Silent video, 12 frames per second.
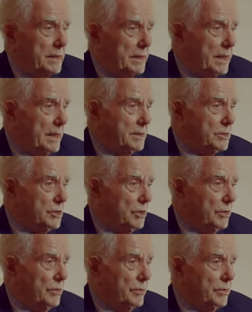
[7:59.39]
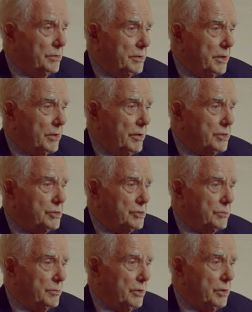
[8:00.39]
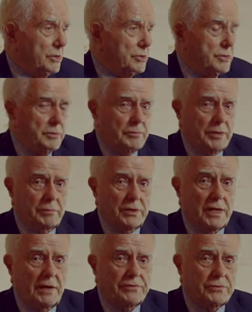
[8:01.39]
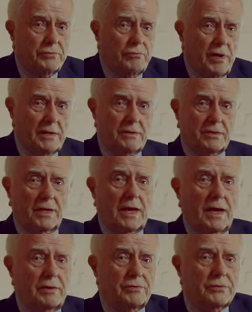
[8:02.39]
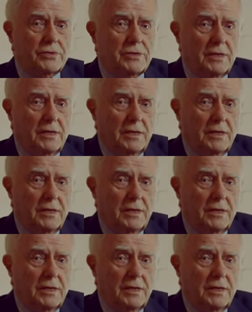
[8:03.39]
And so the question was, we would have to rent a house,